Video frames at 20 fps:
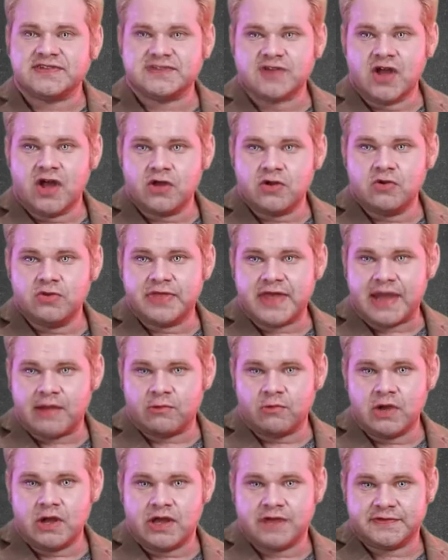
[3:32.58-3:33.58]
saw who
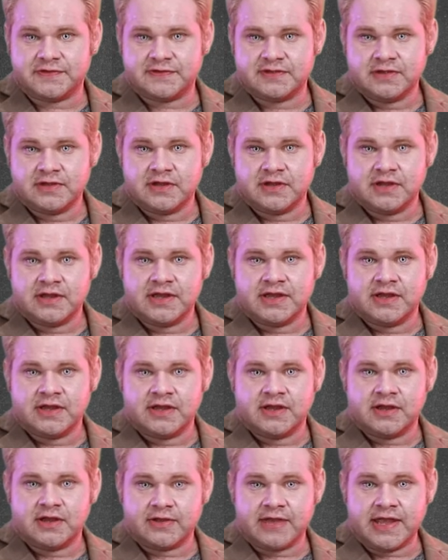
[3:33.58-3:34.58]
that was.
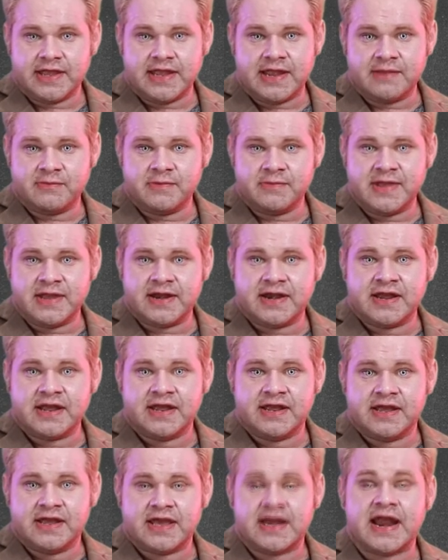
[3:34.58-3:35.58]
Okay, cameraman?
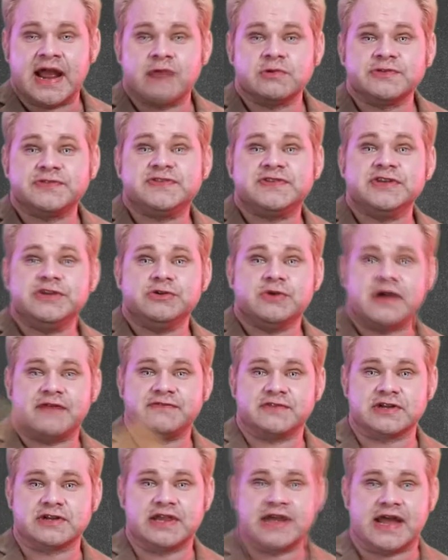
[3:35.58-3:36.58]
And I will see you
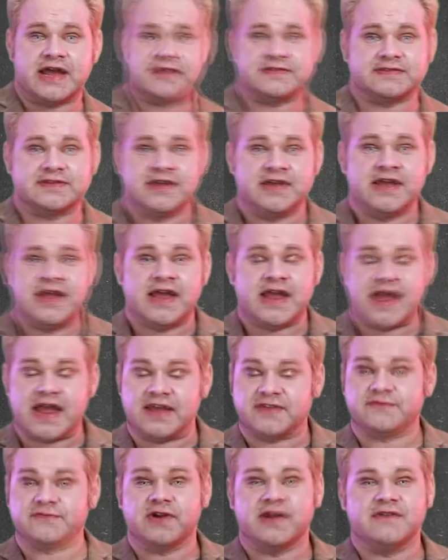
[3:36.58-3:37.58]
after class.
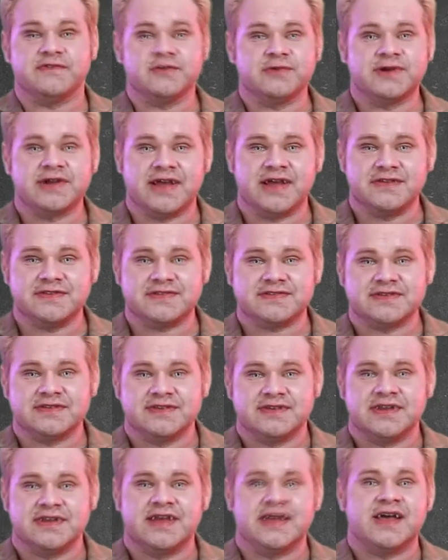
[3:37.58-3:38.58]
As for everyone else,
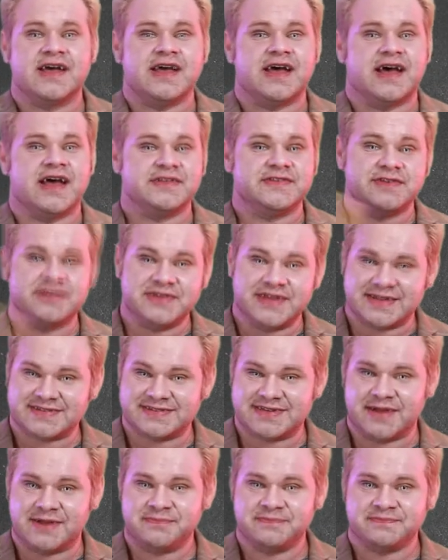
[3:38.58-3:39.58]
until
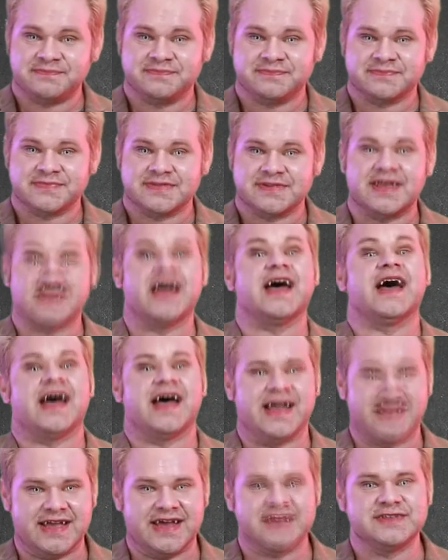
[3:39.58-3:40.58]
next time,
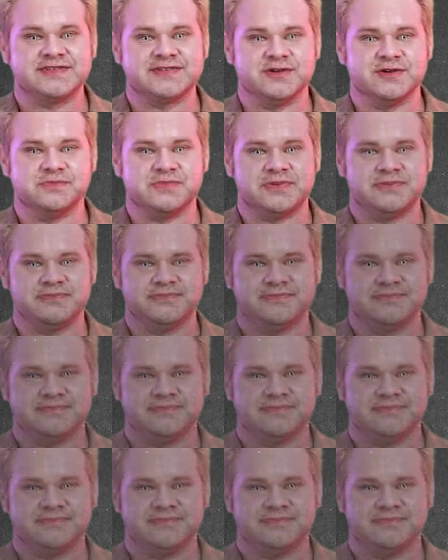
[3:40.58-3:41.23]
I got a scoop.